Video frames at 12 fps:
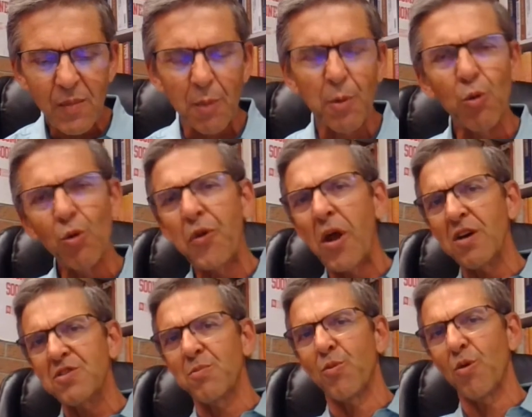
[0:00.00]
But we'll
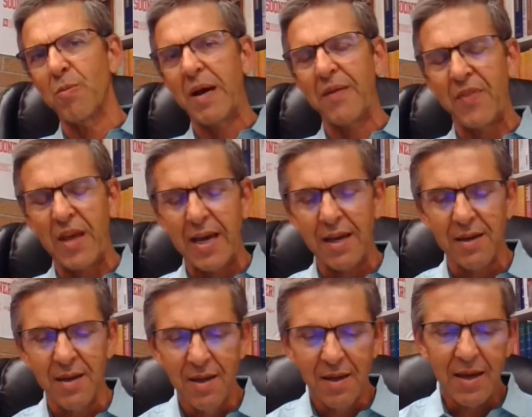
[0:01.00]
talk some more about that
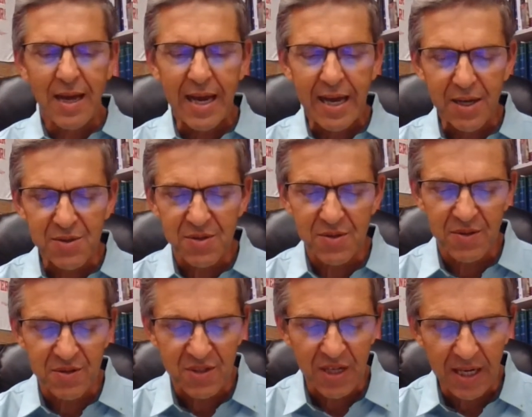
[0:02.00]
as the
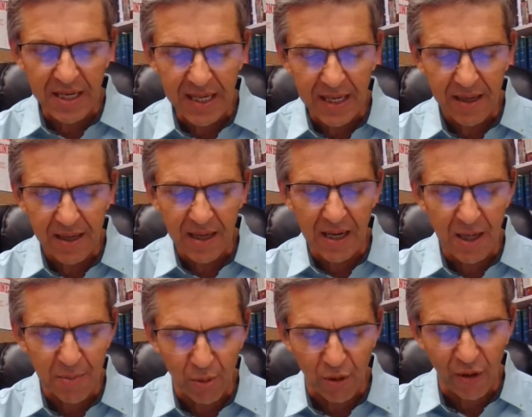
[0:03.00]
study
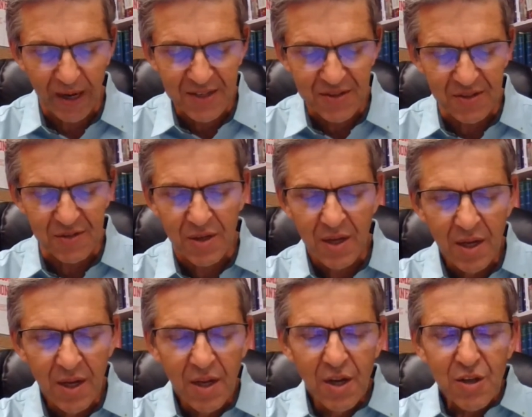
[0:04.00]
progresses.
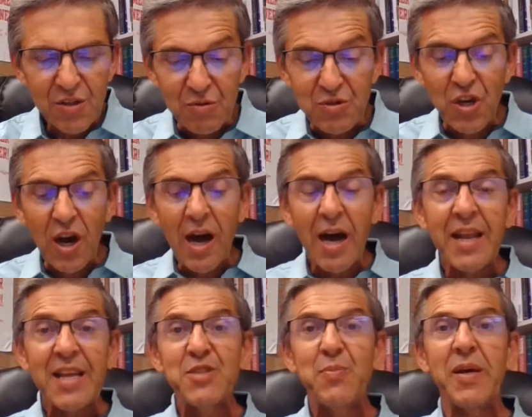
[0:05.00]
So John
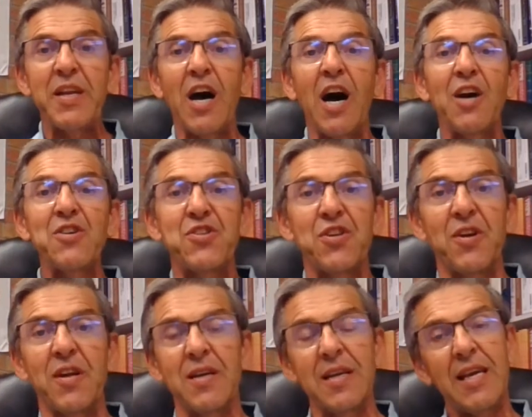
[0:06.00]
has been
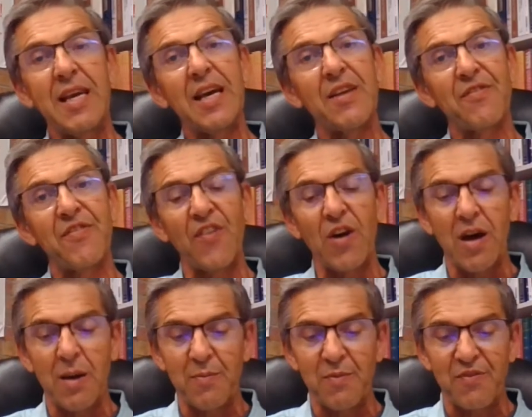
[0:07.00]
ushered again
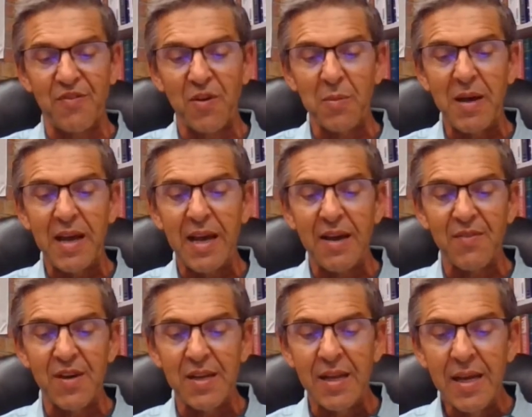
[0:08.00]
from
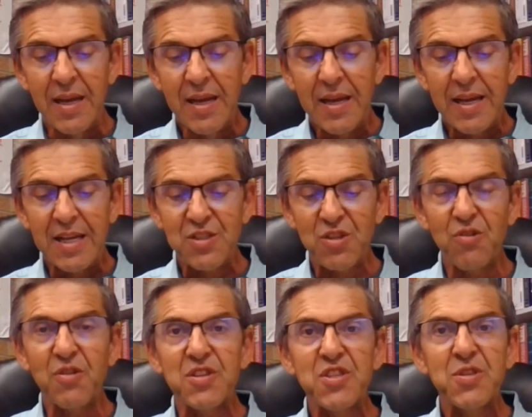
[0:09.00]
heaven into
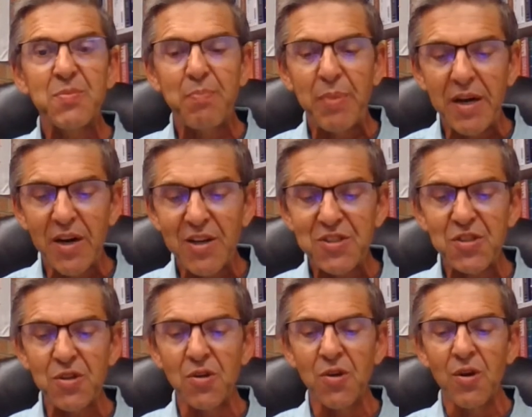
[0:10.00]
the
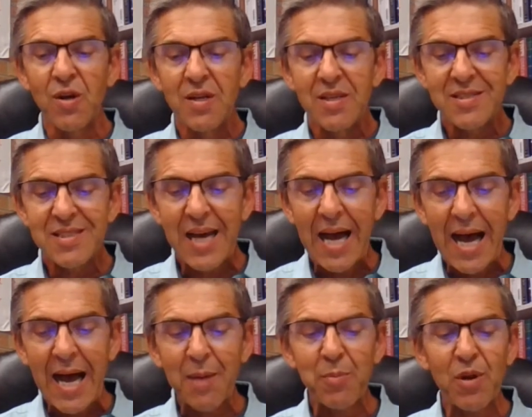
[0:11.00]
spiritual,
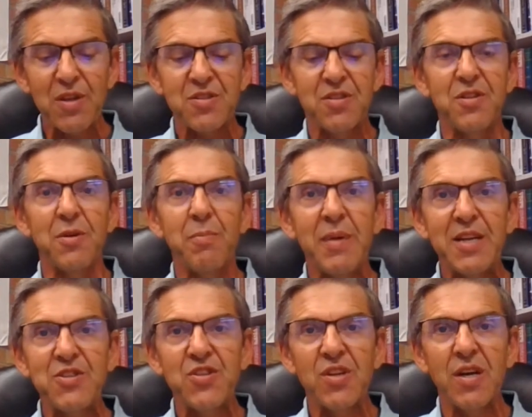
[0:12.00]
timeless
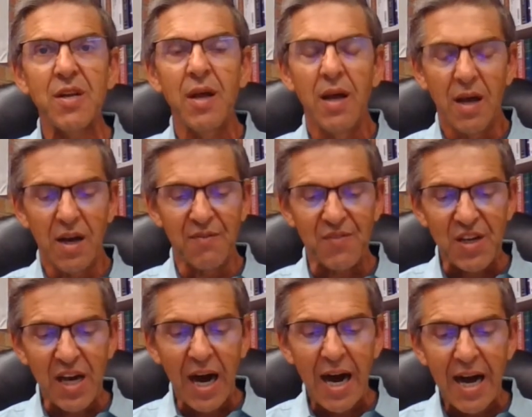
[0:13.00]
dimension of
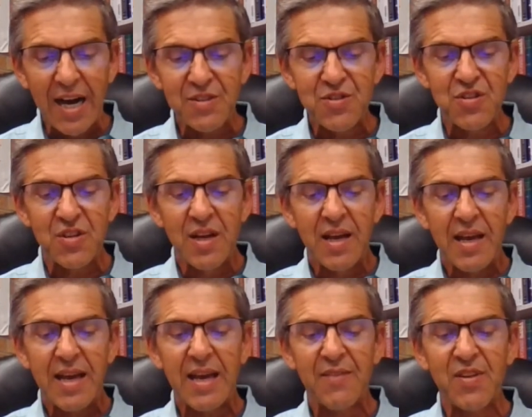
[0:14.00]
God's
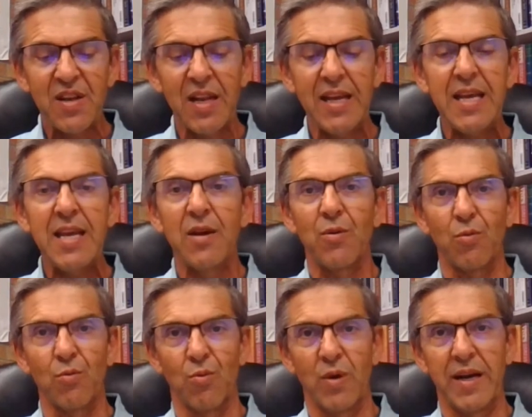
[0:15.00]
heavenly
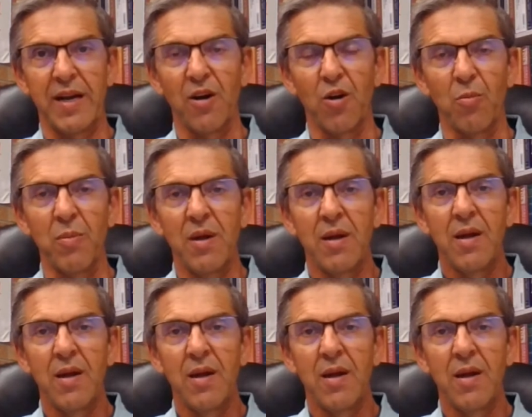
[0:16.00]
realm.